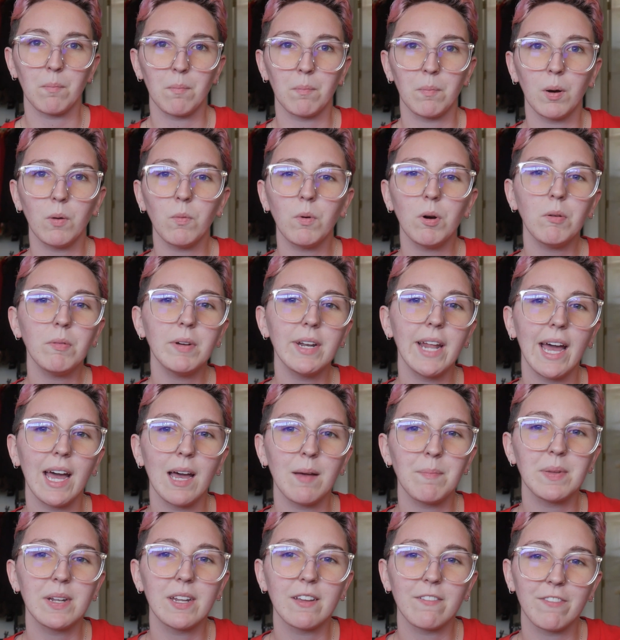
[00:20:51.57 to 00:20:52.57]
but what would
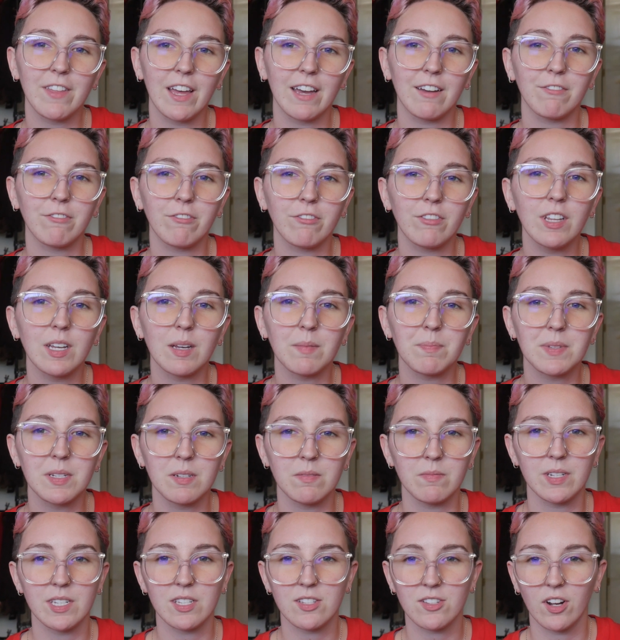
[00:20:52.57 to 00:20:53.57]
happen if that flipped and
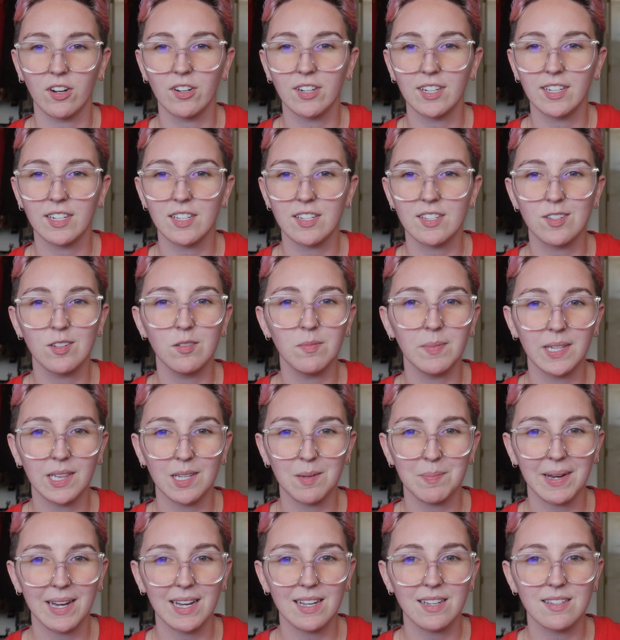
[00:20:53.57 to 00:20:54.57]
we started assuming the
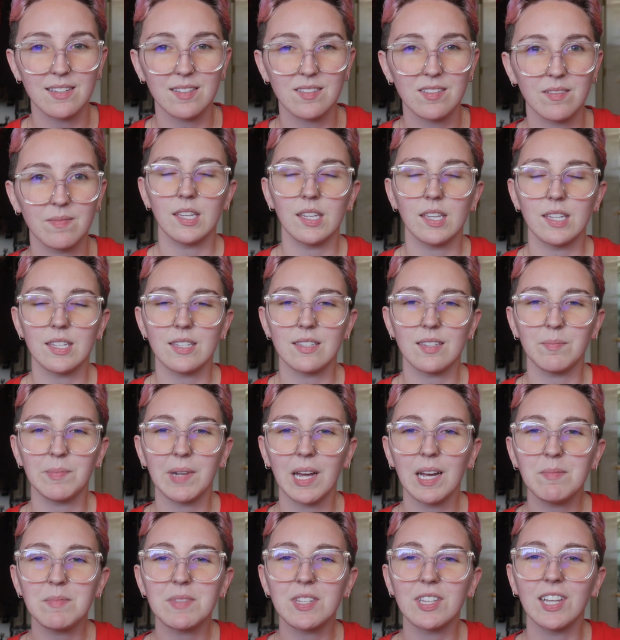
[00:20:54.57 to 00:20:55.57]
best?
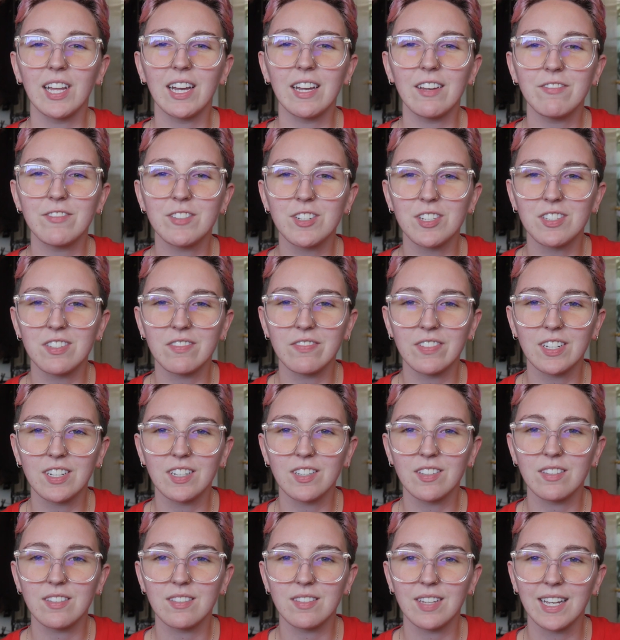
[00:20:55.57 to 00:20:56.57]
Sometimes life just
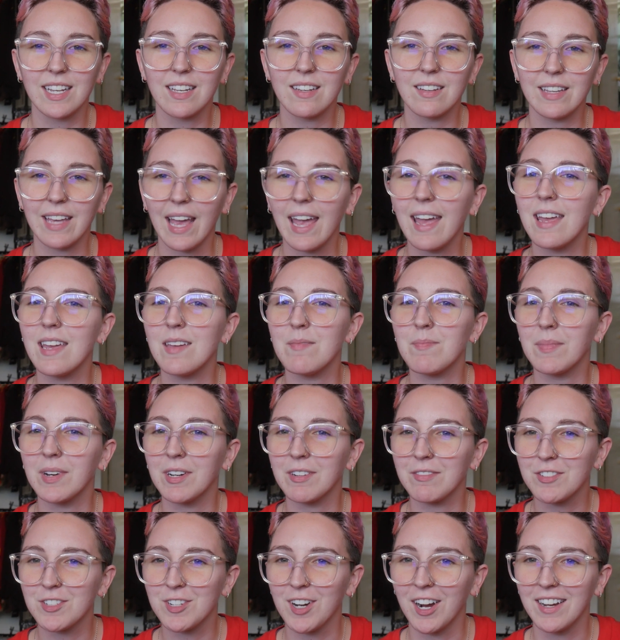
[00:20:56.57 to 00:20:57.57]
feels like a game
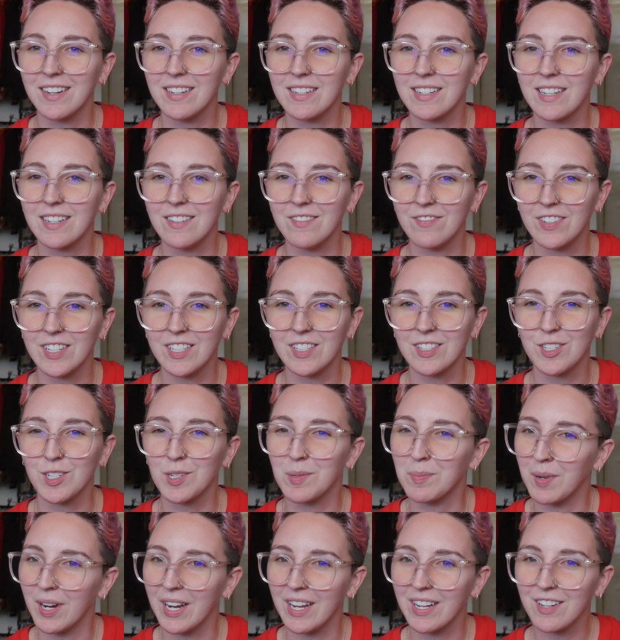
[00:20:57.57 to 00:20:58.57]
of trying to convince your
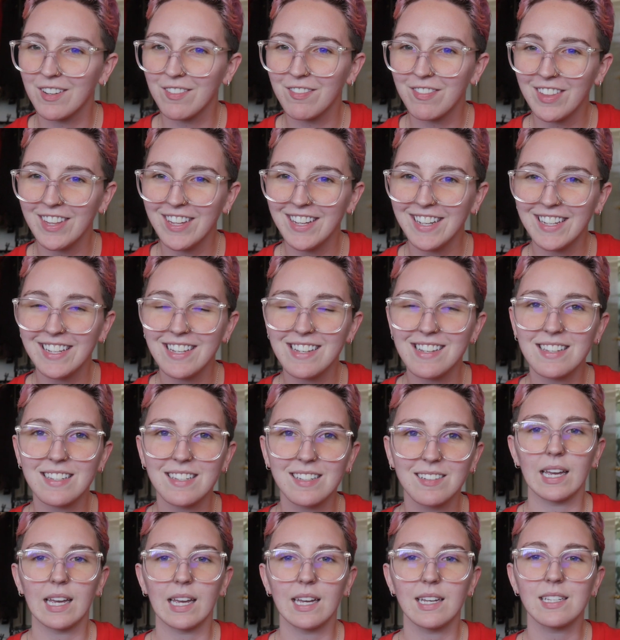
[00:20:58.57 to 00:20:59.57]
brain of things.
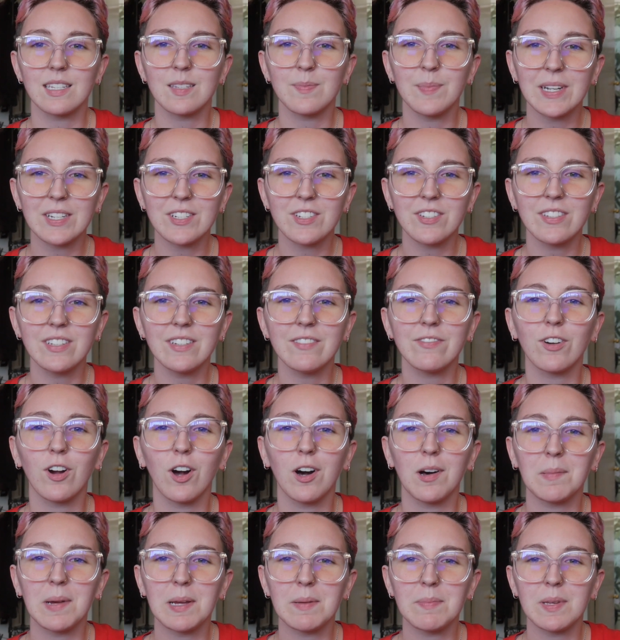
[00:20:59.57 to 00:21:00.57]
Especially for
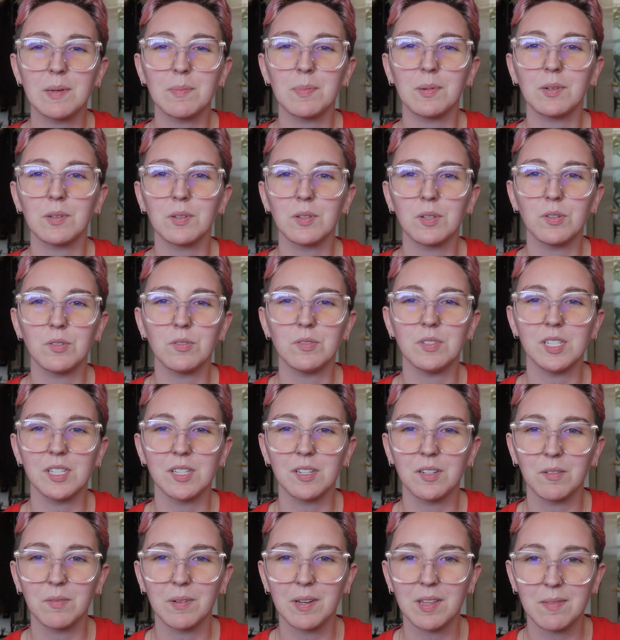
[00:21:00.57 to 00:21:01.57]
all my people who
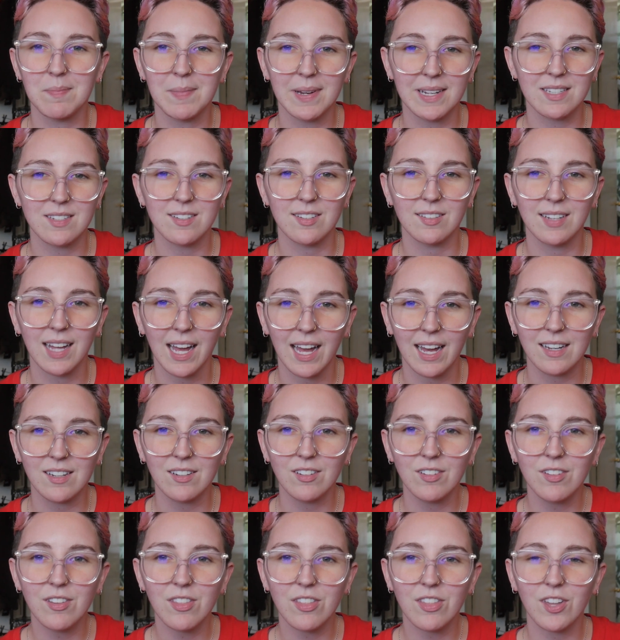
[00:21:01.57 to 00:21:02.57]
deal with mental
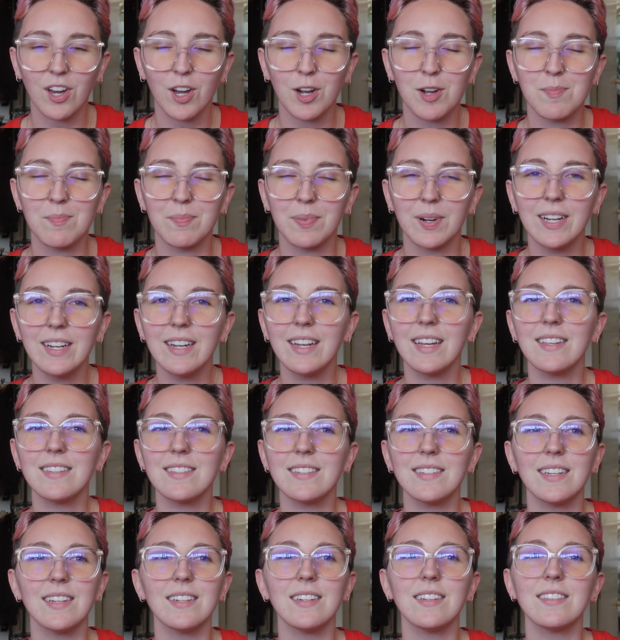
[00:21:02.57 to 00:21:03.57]
health, our brain has a
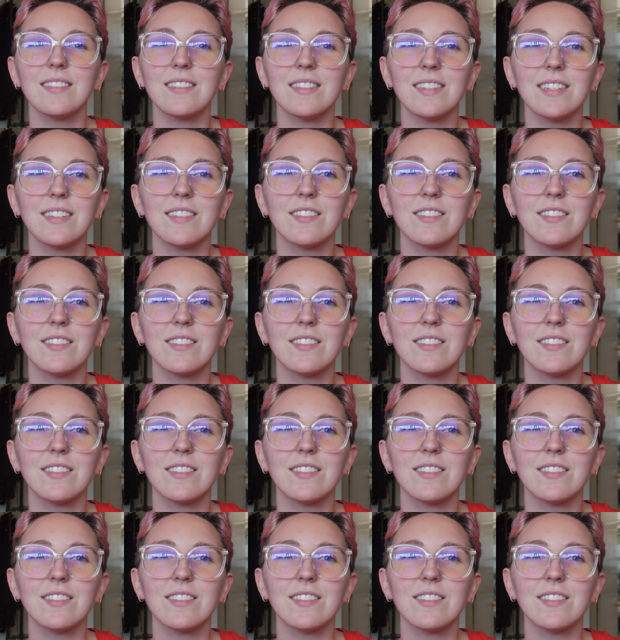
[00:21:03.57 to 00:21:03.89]
tendency